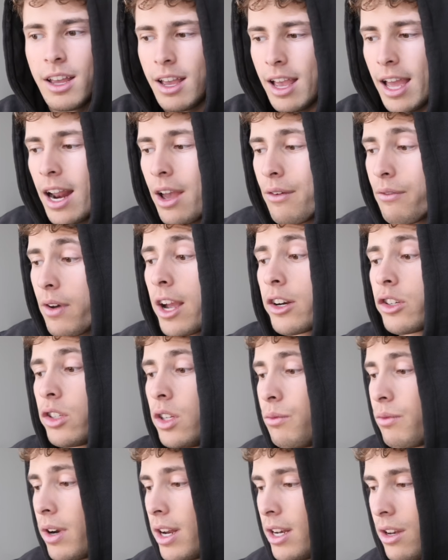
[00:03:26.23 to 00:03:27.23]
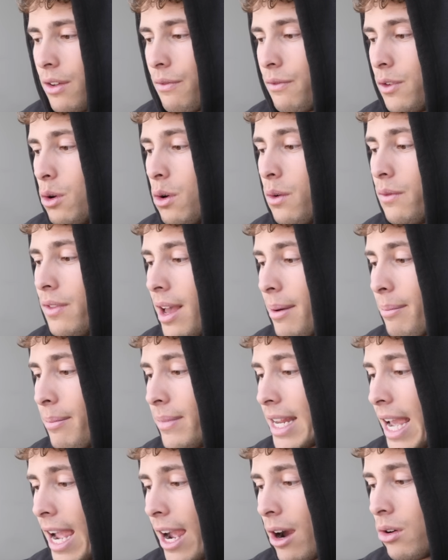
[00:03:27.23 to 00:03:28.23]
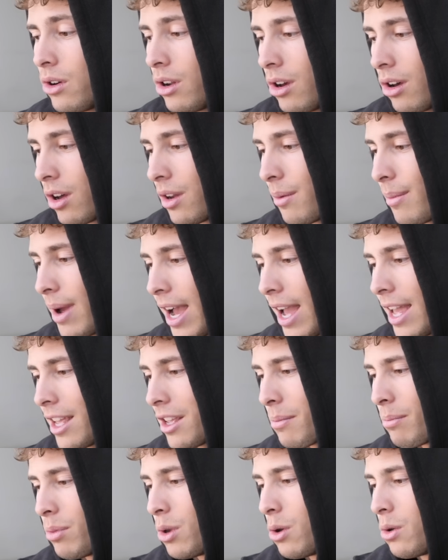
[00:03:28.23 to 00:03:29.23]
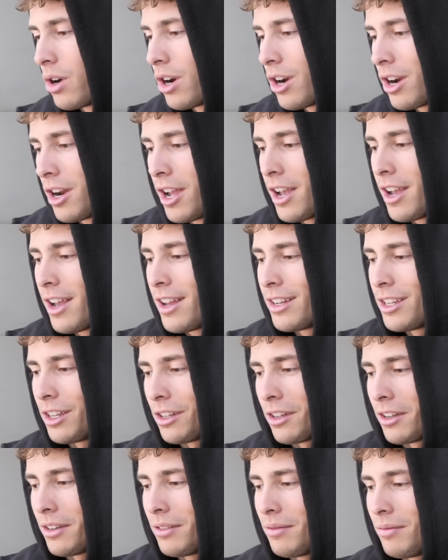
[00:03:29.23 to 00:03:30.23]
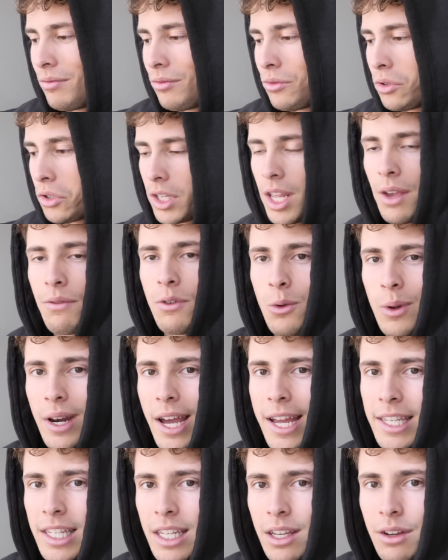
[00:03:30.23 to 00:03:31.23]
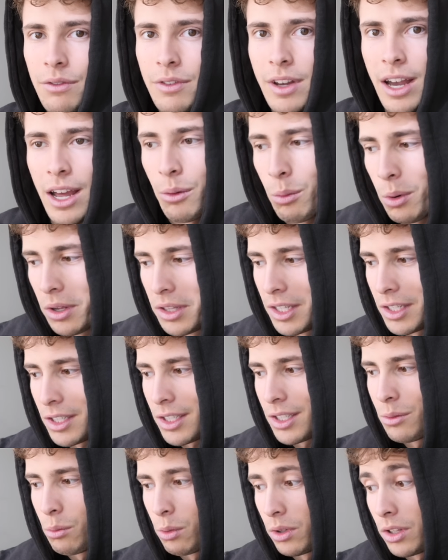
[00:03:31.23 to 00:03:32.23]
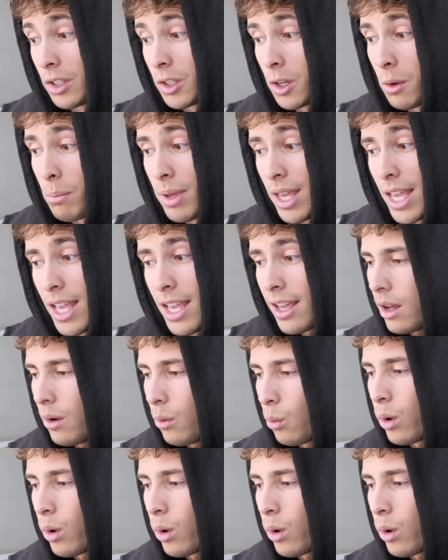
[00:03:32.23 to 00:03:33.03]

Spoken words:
And I've actually written a few of them down on my computer to just give you an idea of kind of what this could be.